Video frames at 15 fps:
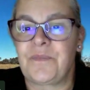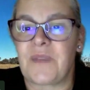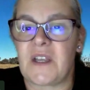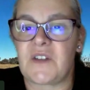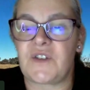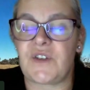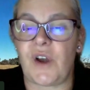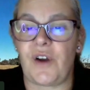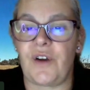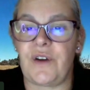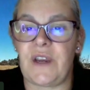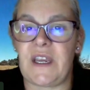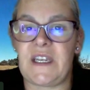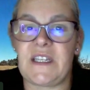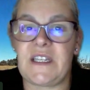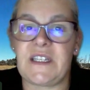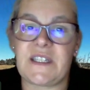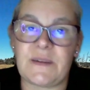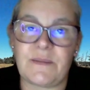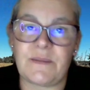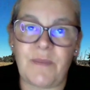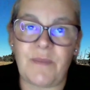So it is
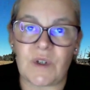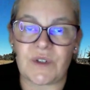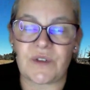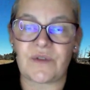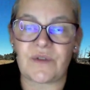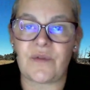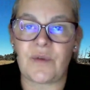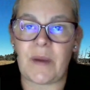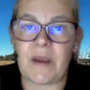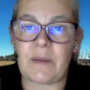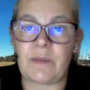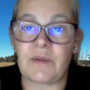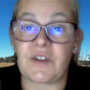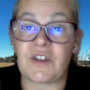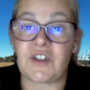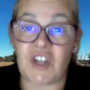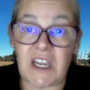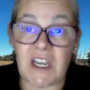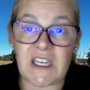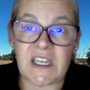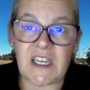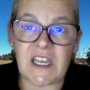important for people to
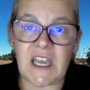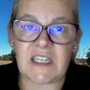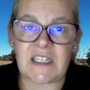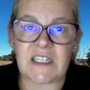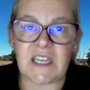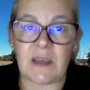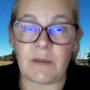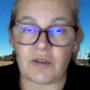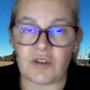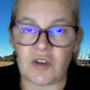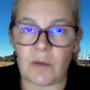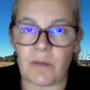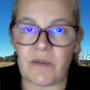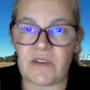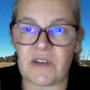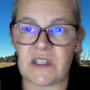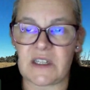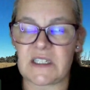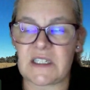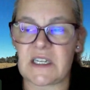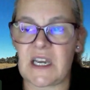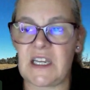check and keep on top of it at
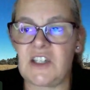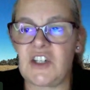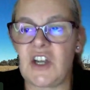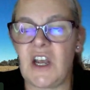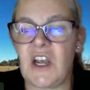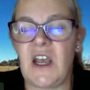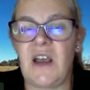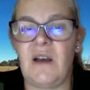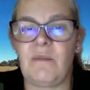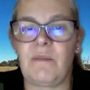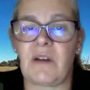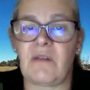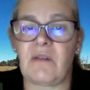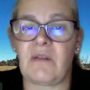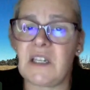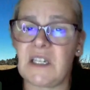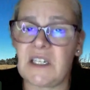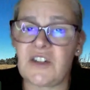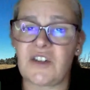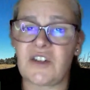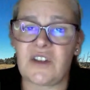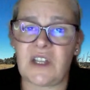this stage. But I really
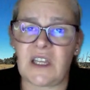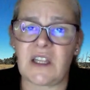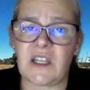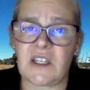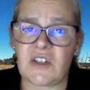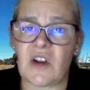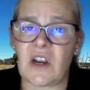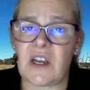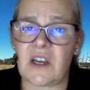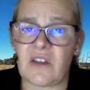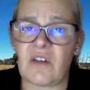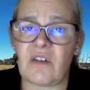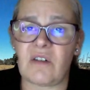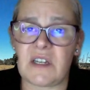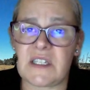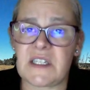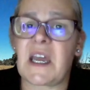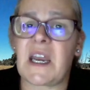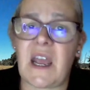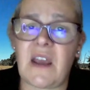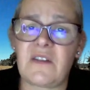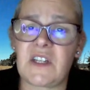do think the Australian authorities are
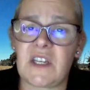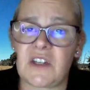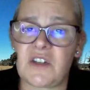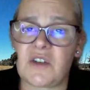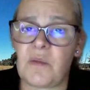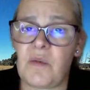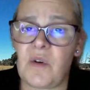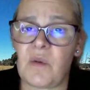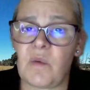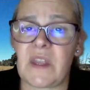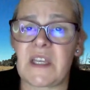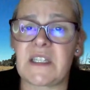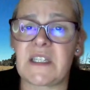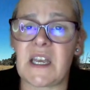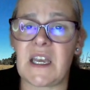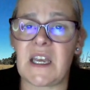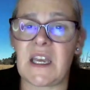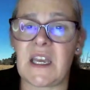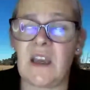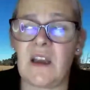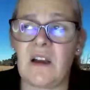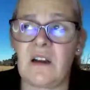going to have to get to a point where they
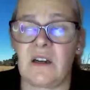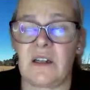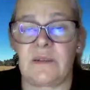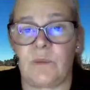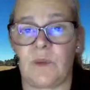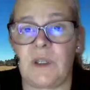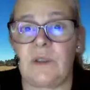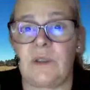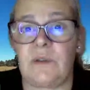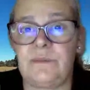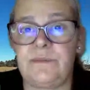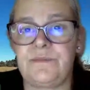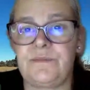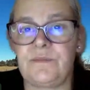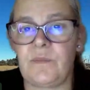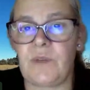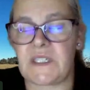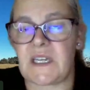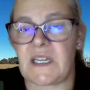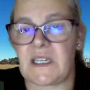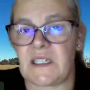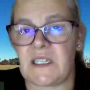say, all right, well, we're
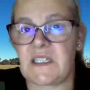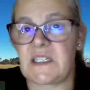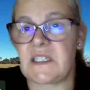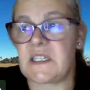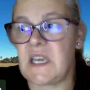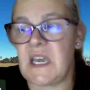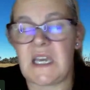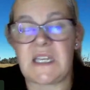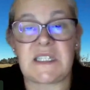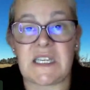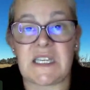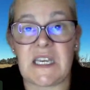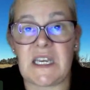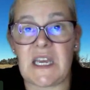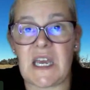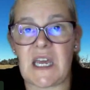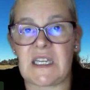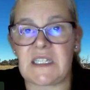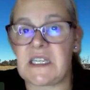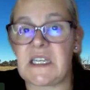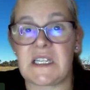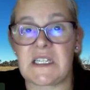done. It's here, and
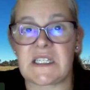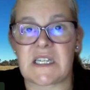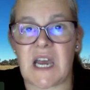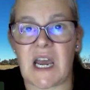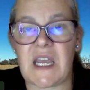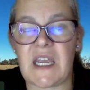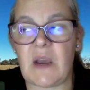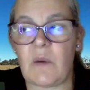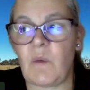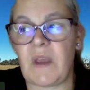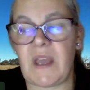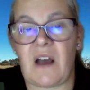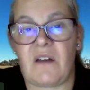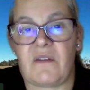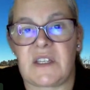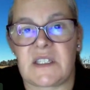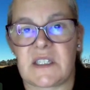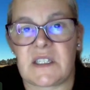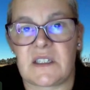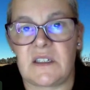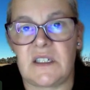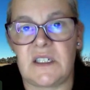it's here to stay, and we can't fix it.